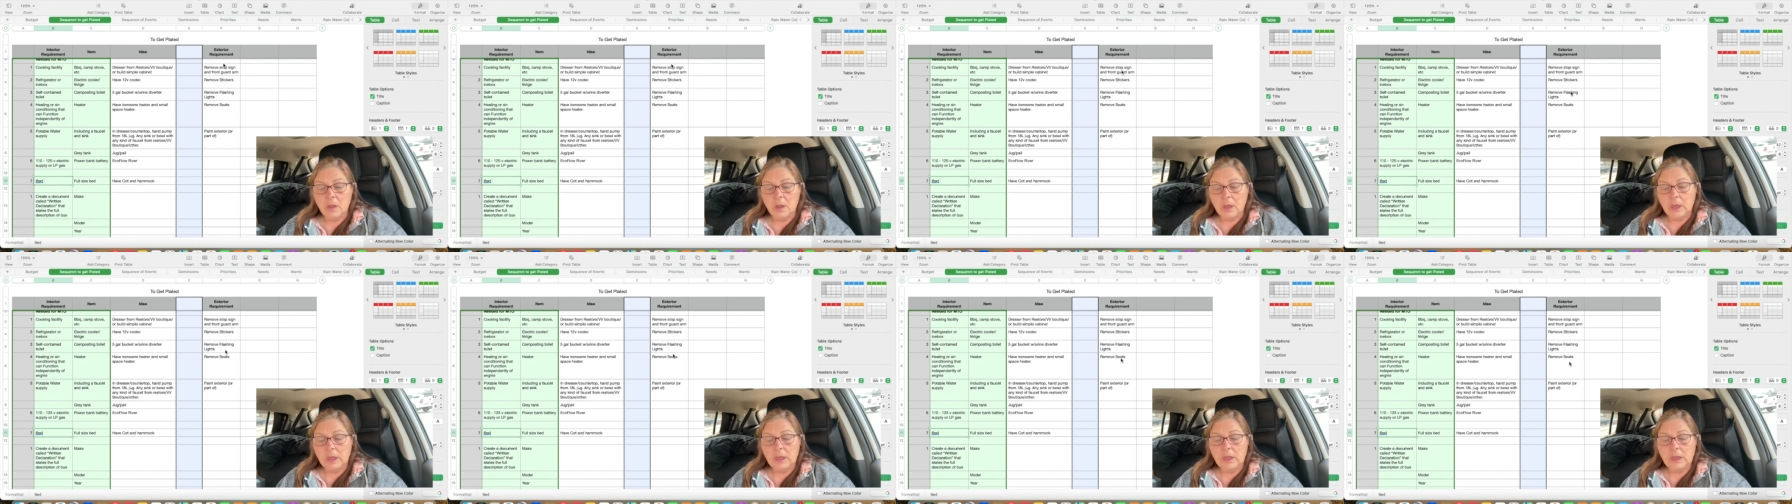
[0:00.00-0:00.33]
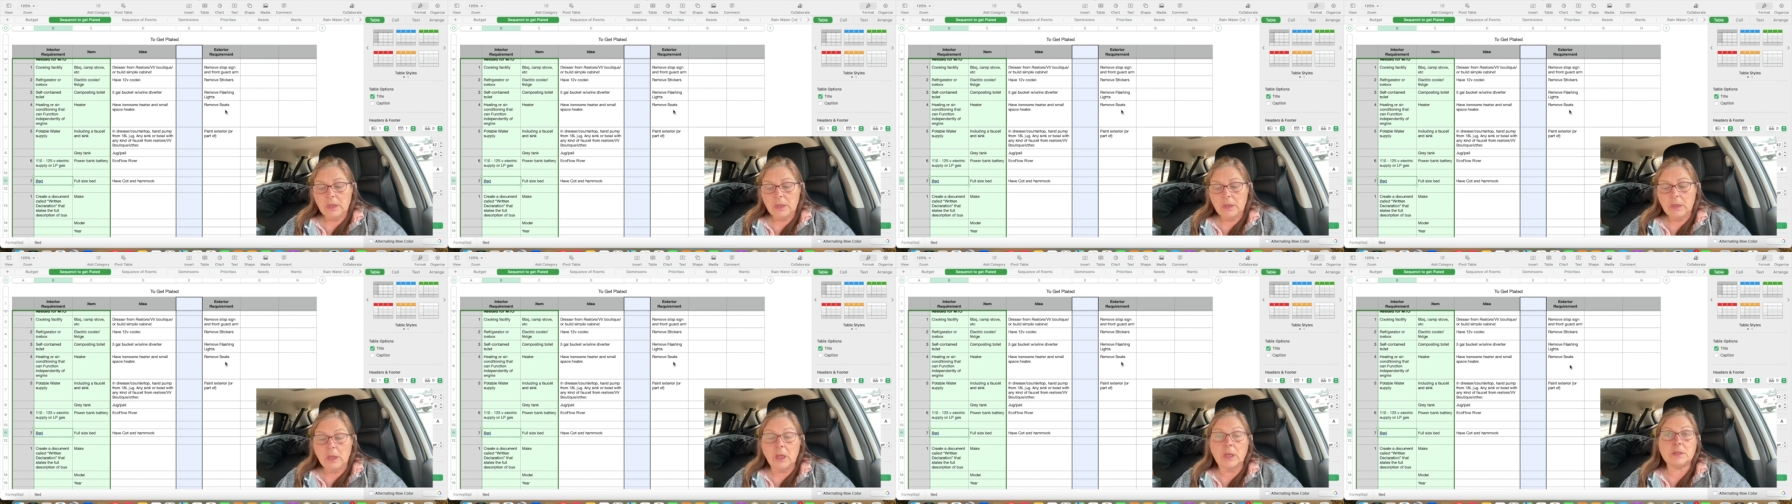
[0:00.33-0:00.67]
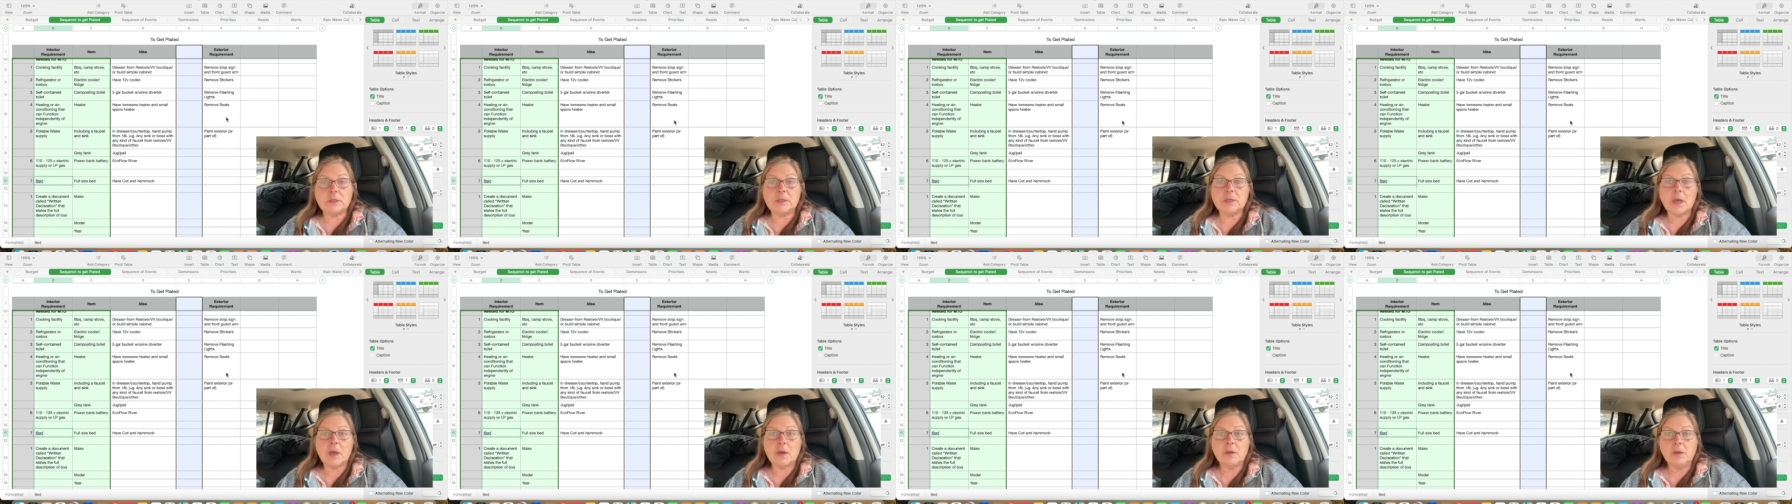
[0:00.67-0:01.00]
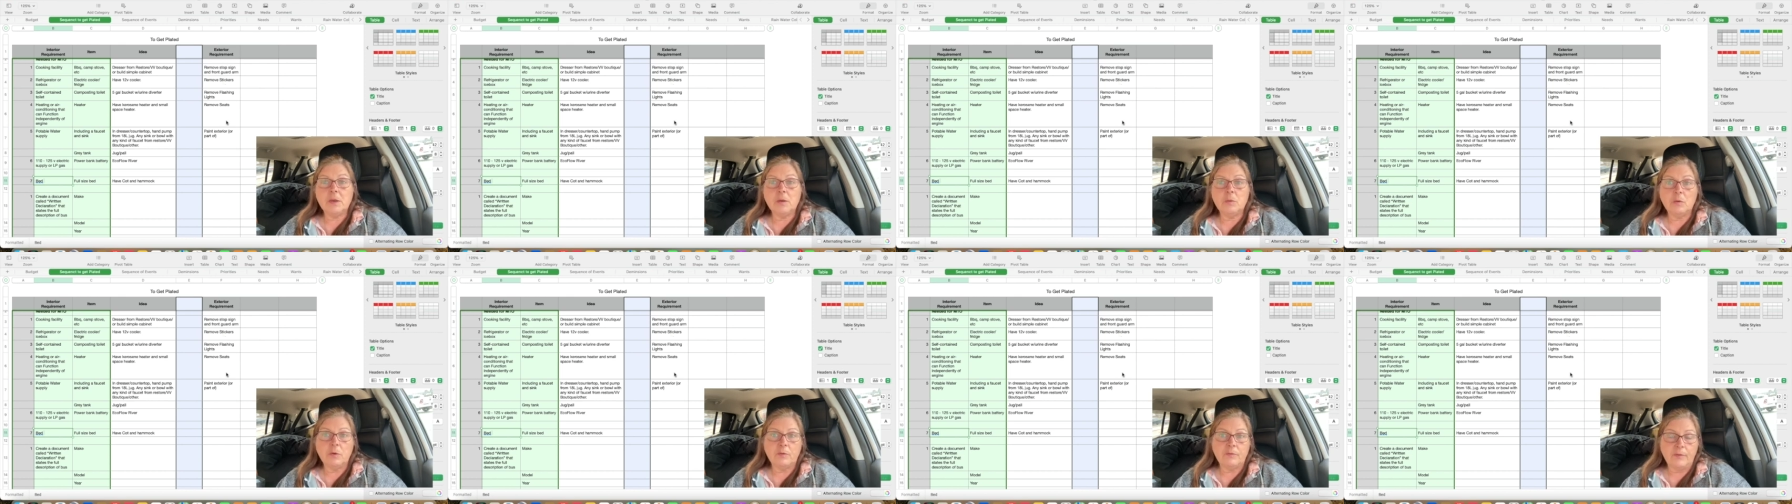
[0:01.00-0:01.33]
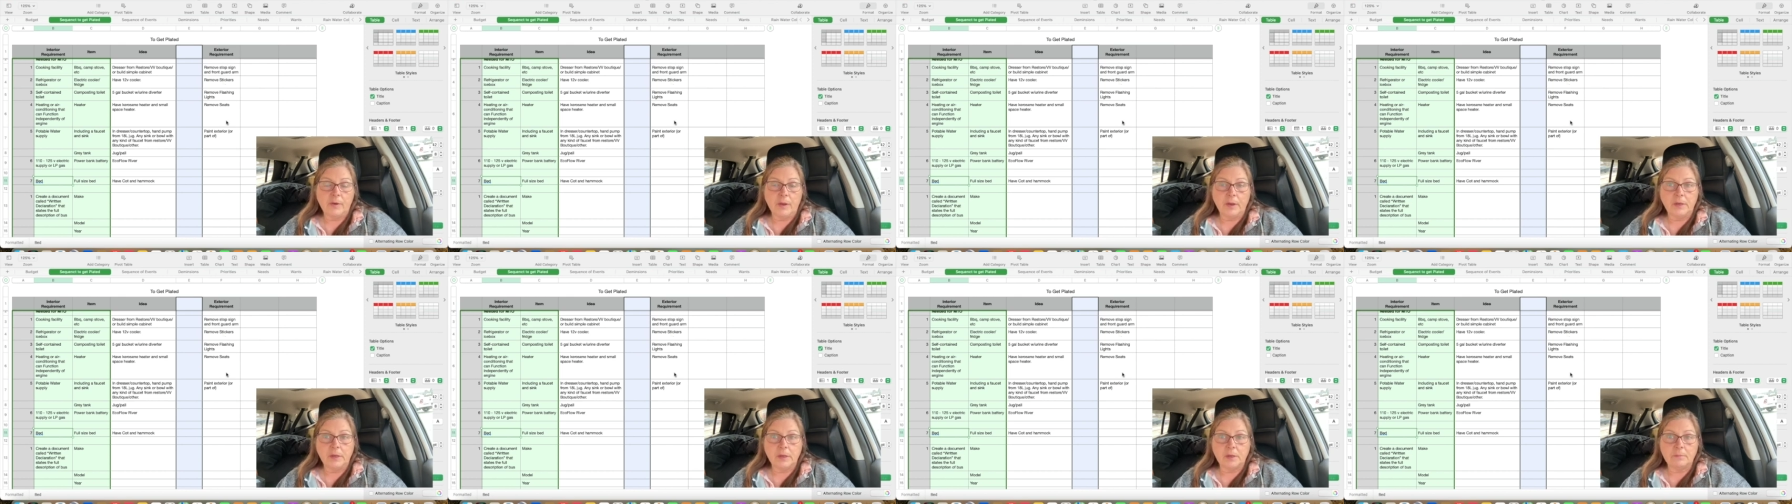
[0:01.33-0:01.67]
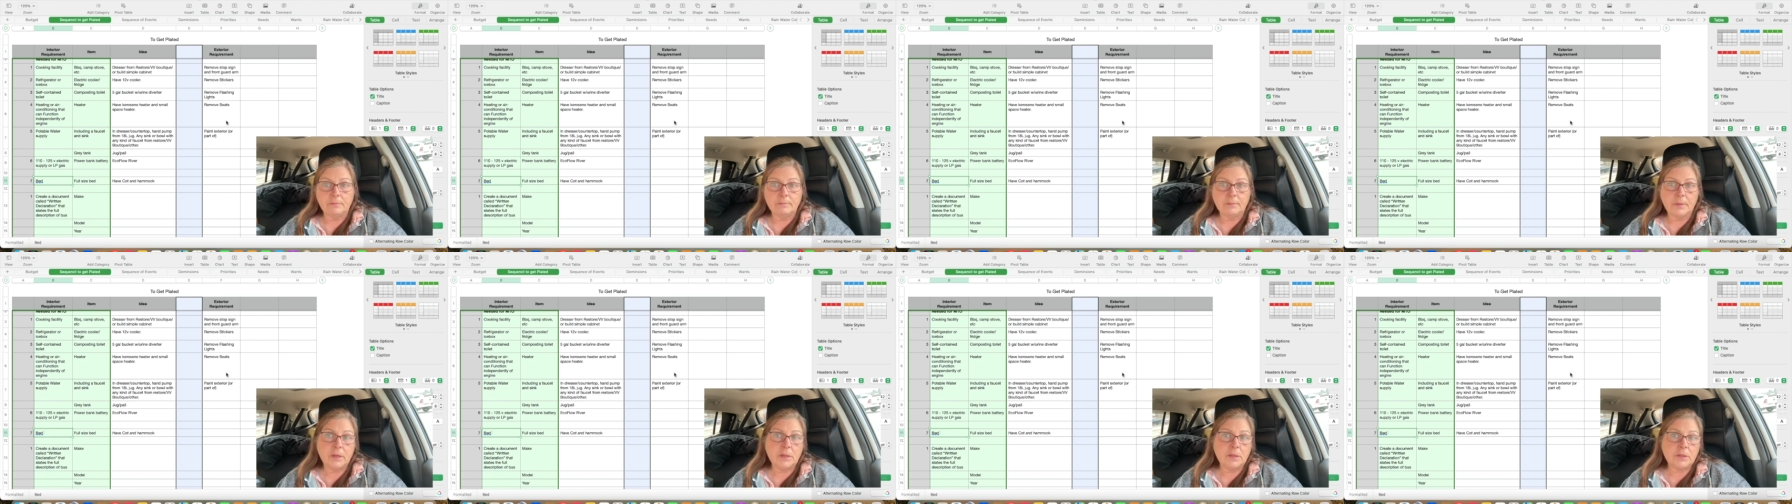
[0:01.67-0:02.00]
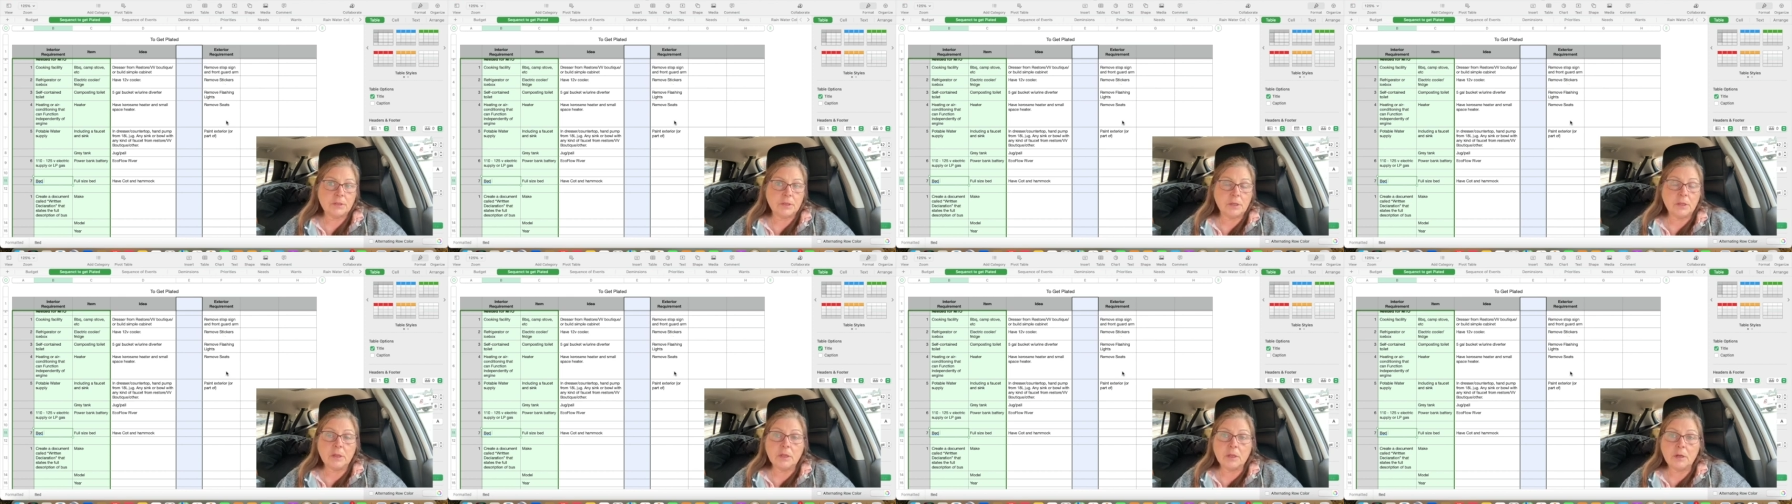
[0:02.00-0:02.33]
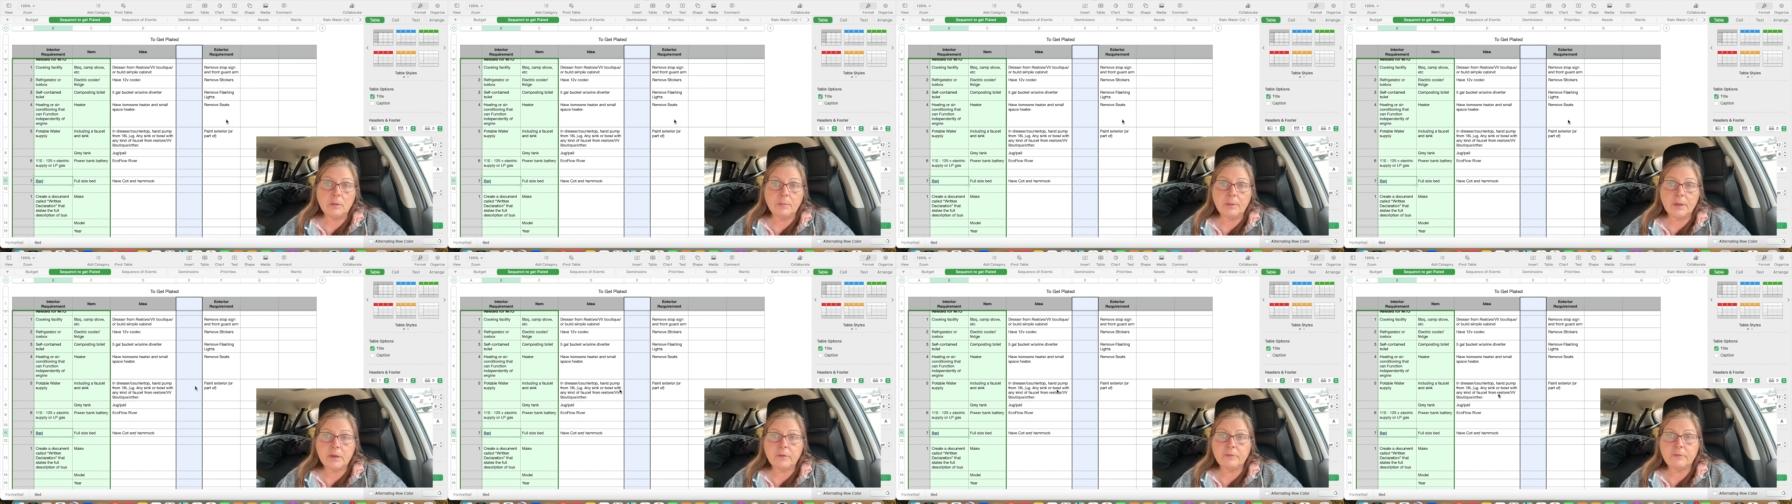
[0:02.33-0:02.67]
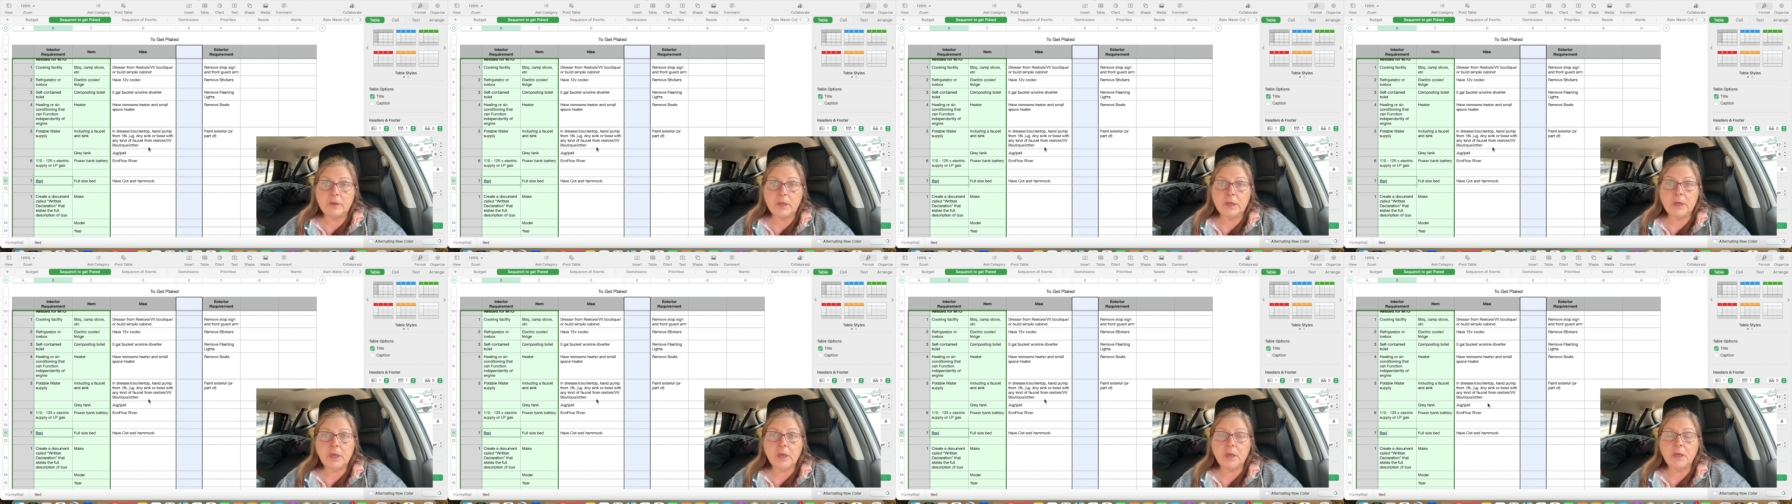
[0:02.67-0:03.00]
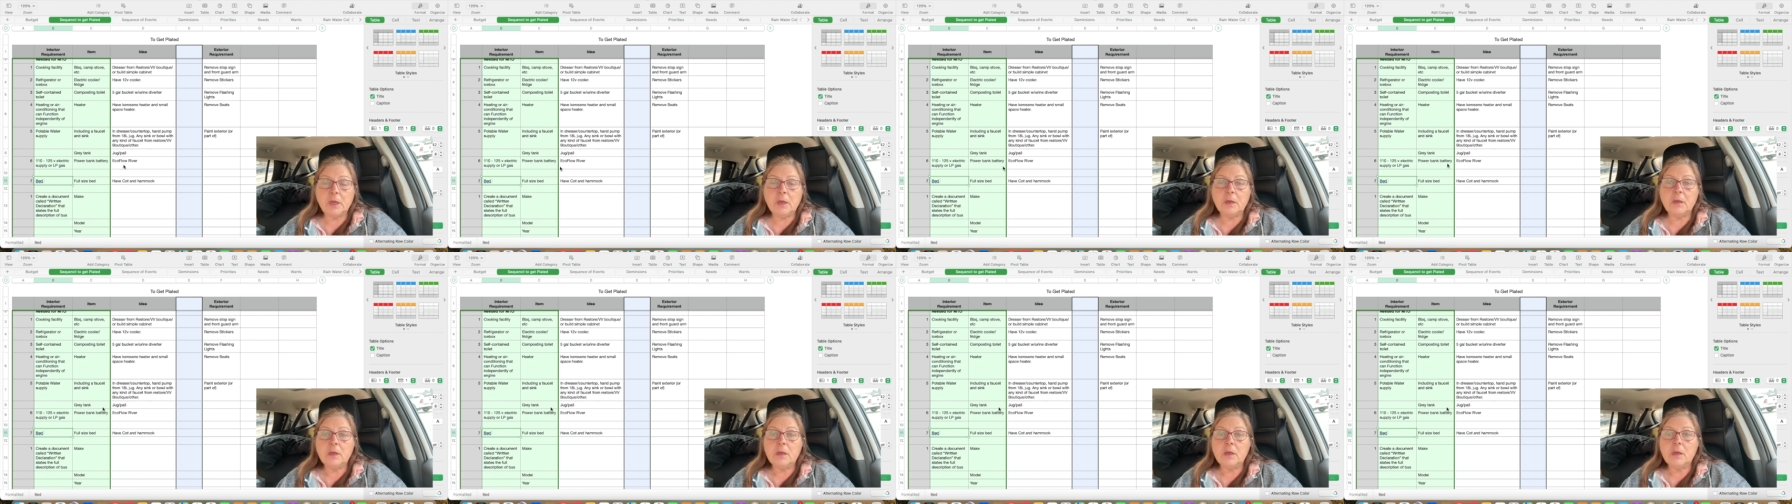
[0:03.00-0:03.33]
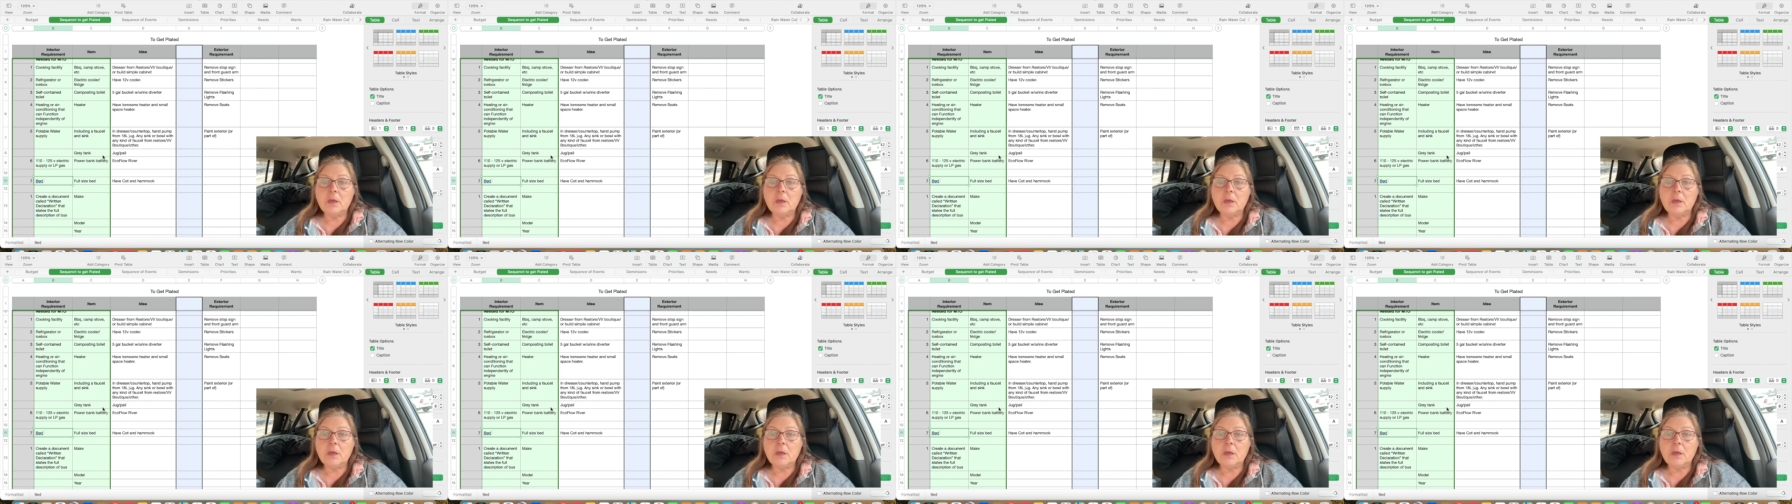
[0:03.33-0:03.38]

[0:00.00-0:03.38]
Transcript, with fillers: And that's how you will find it. It took a little bit of digging